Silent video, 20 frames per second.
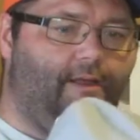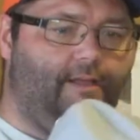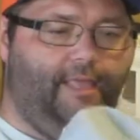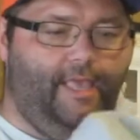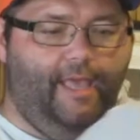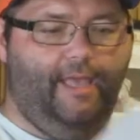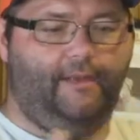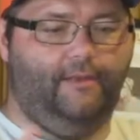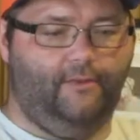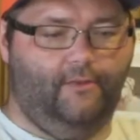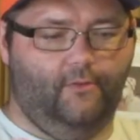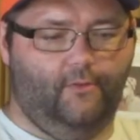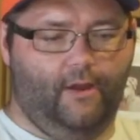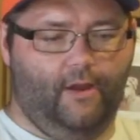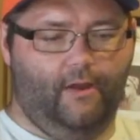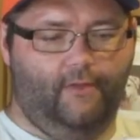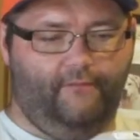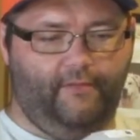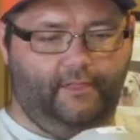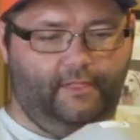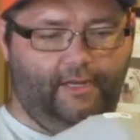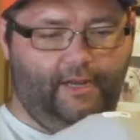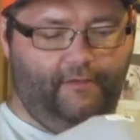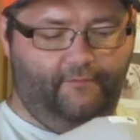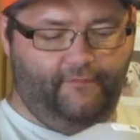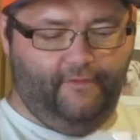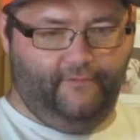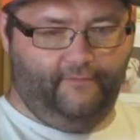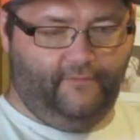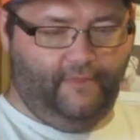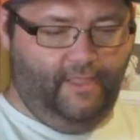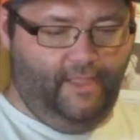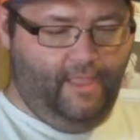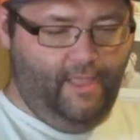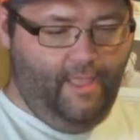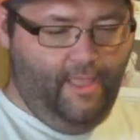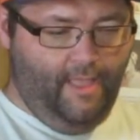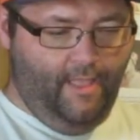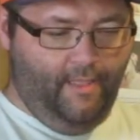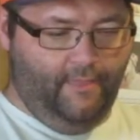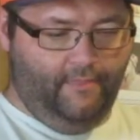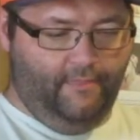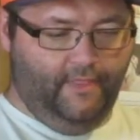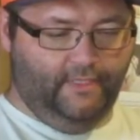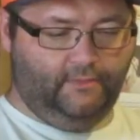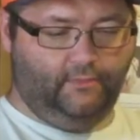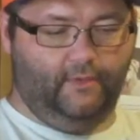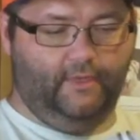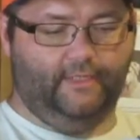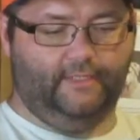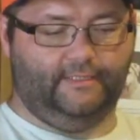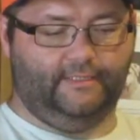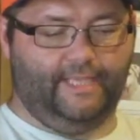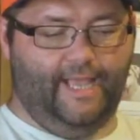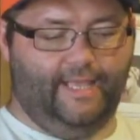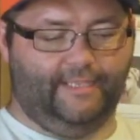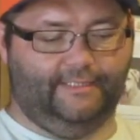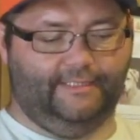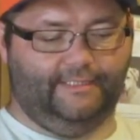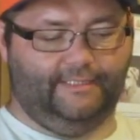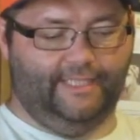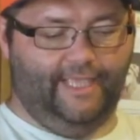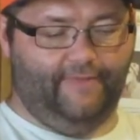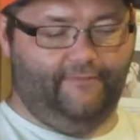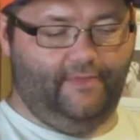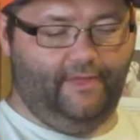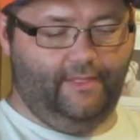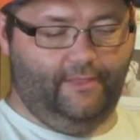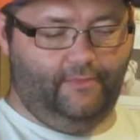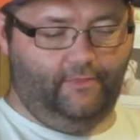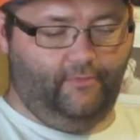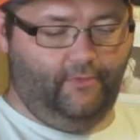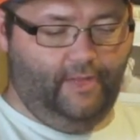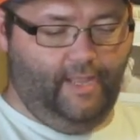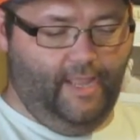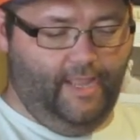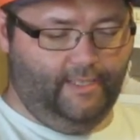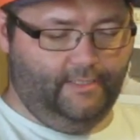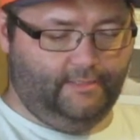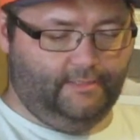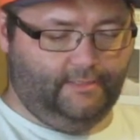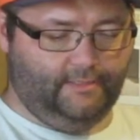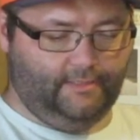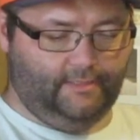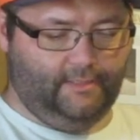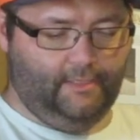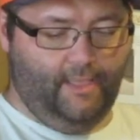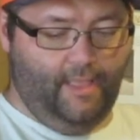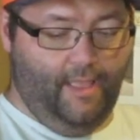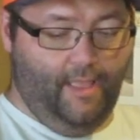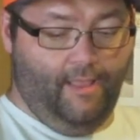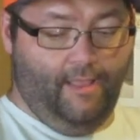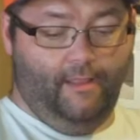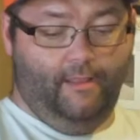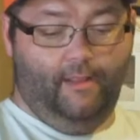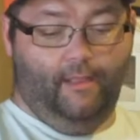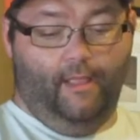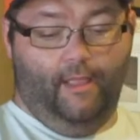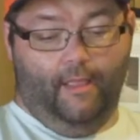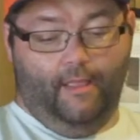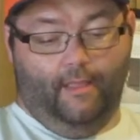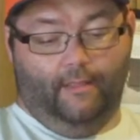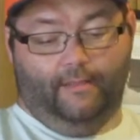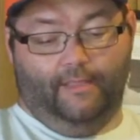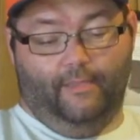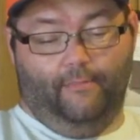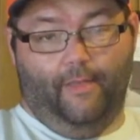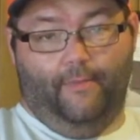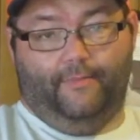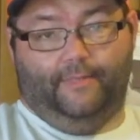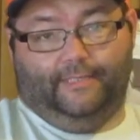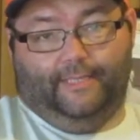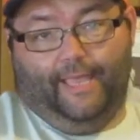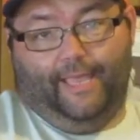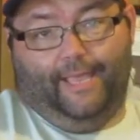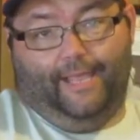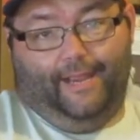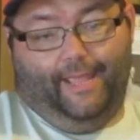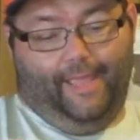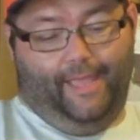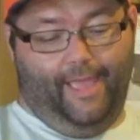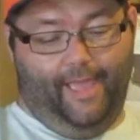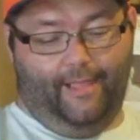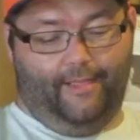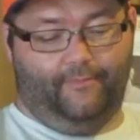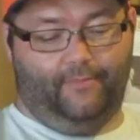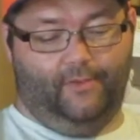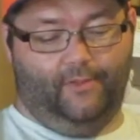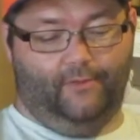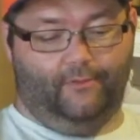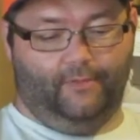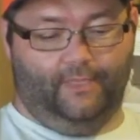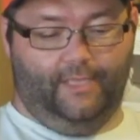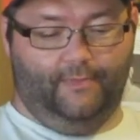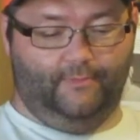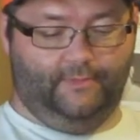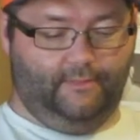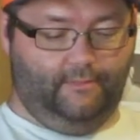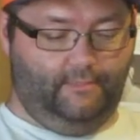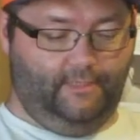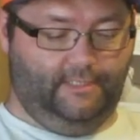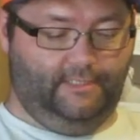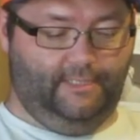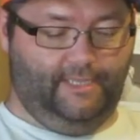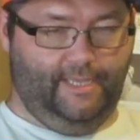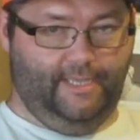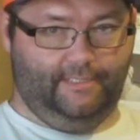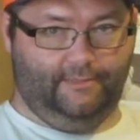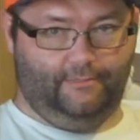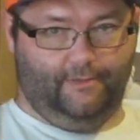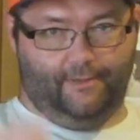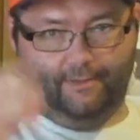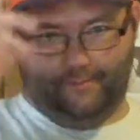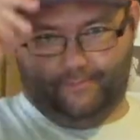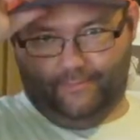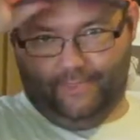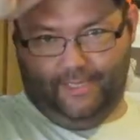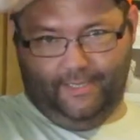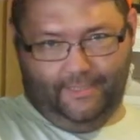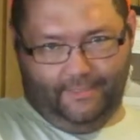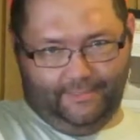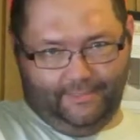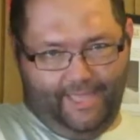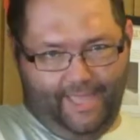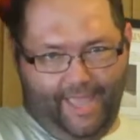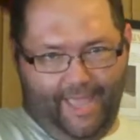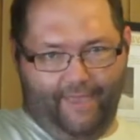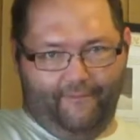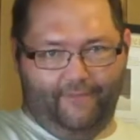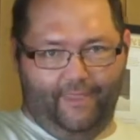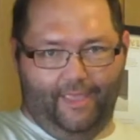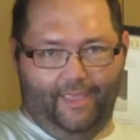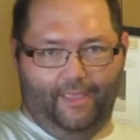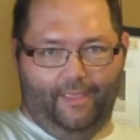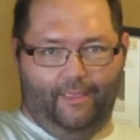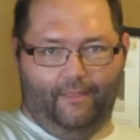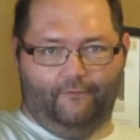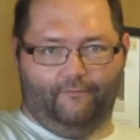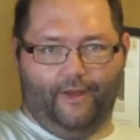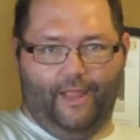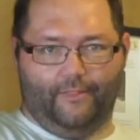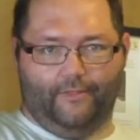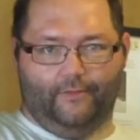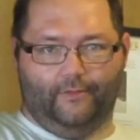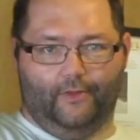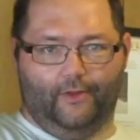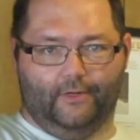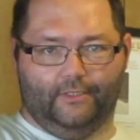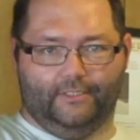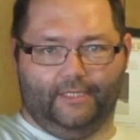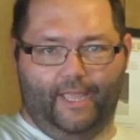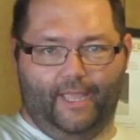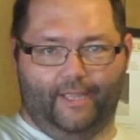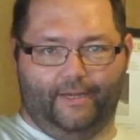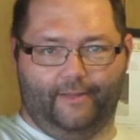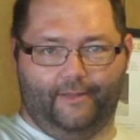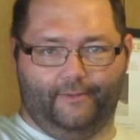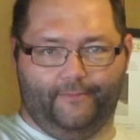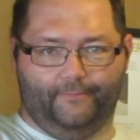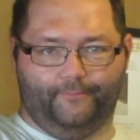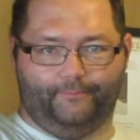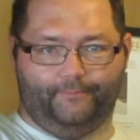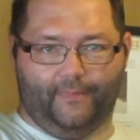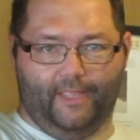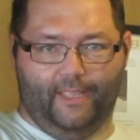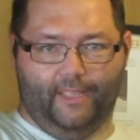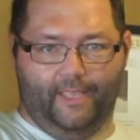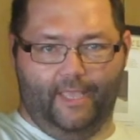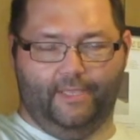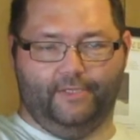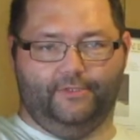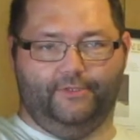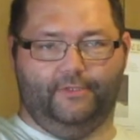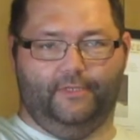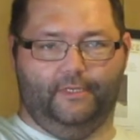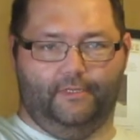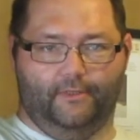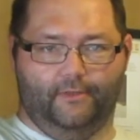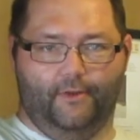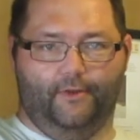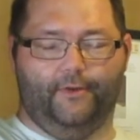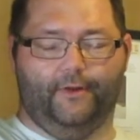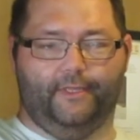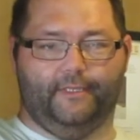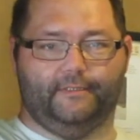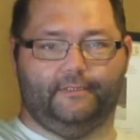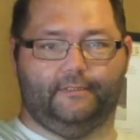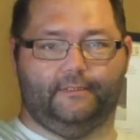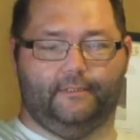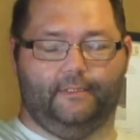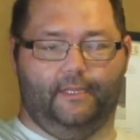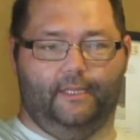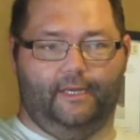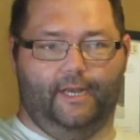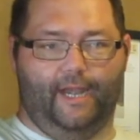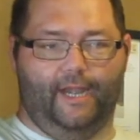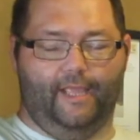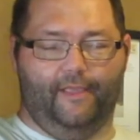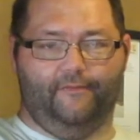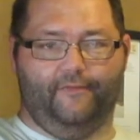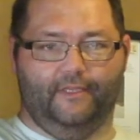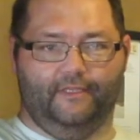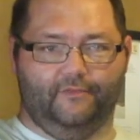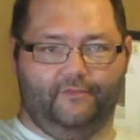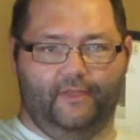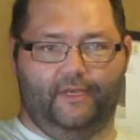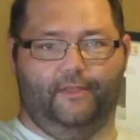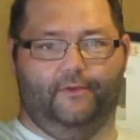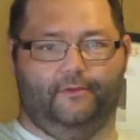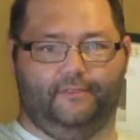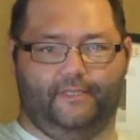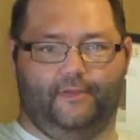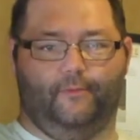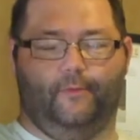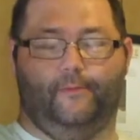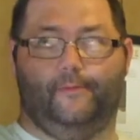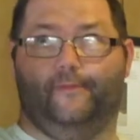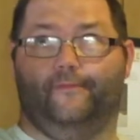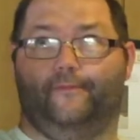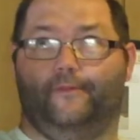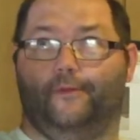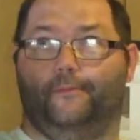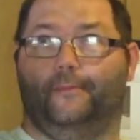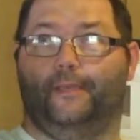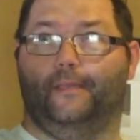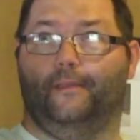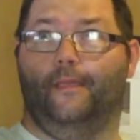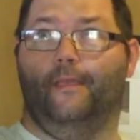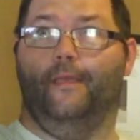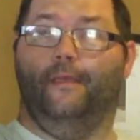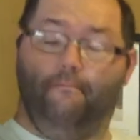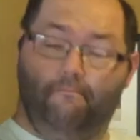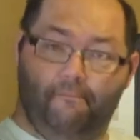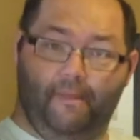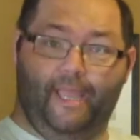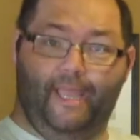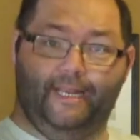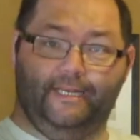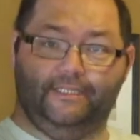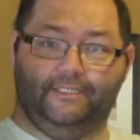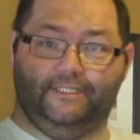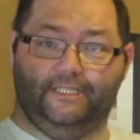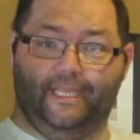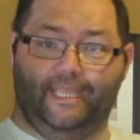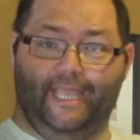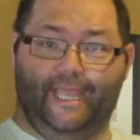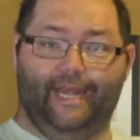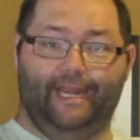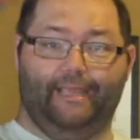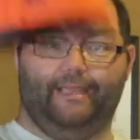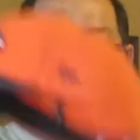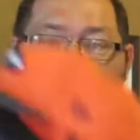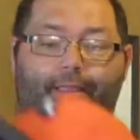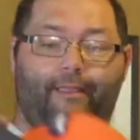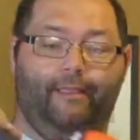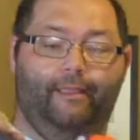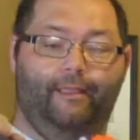Again, New Era 5950. This one is size 7 3/8. Now you might be saying, hey, how come you don't keep some of these hats? Well, because I have a rather large head. In case you didn't notice in any of these videos that we've been filming, my head is gigantic.